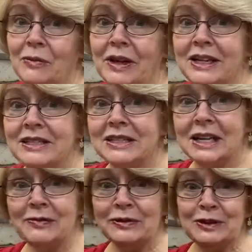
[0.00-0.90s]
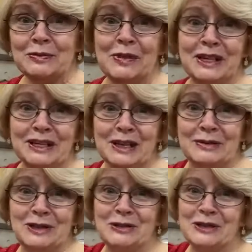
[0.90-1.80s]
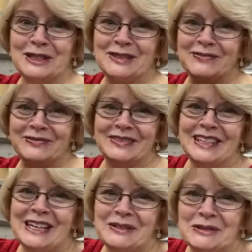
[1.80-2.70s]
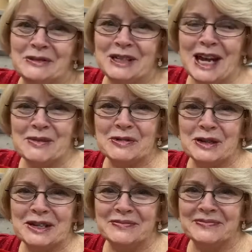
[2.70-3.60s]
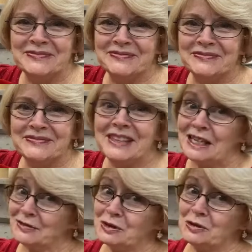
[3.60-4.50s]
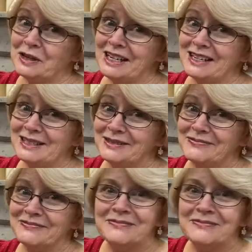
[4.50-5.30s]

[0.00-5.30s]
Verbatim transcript: when it's time for some bedtime stories here at Wood Library. Thanks for joining us.